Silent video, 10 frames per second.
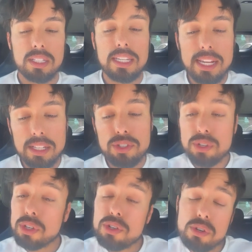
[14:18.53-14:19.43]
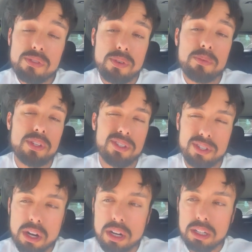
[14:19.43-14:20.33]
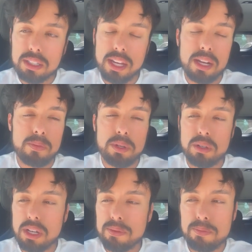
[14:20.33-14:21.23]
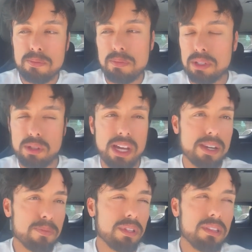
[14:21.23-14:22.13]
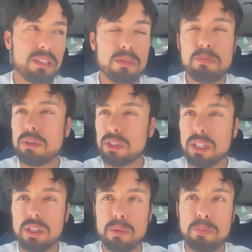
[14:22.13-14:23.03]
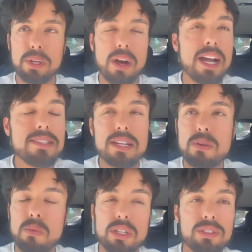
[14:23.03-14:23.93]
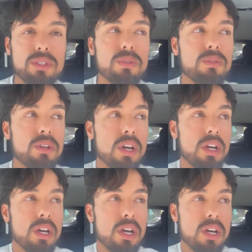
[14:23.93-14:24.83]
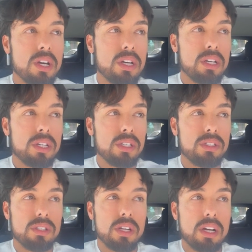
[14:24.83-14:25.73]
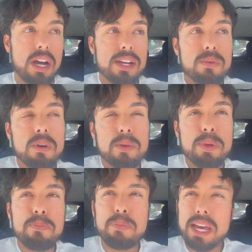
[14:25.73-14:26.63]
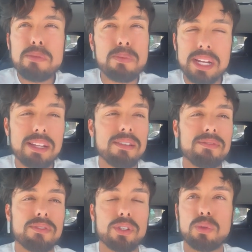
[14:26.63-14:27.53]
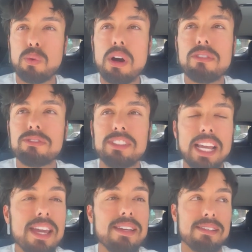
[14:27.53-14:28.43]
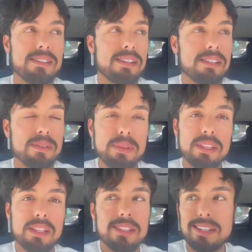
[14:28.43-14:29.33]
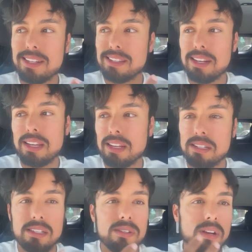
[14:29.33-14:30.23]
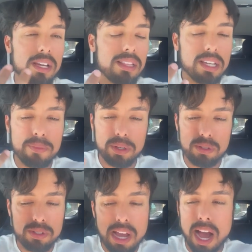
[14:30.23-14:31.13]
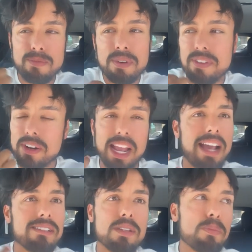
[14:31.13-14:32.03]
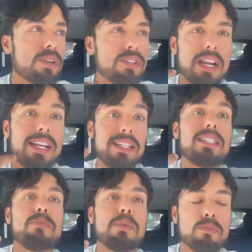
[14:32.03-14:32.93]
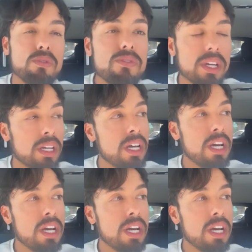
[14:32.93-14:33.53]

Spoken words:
getting surgery from the start, que a lo mejor me estoy arrepintiendo un poquito, pero I didn't want to be bedridden for 12 days. ¿Sí me entiendes? Sin hacer ejercicio. La gente que me conoce, I'm a very antsy person. I need to be moving.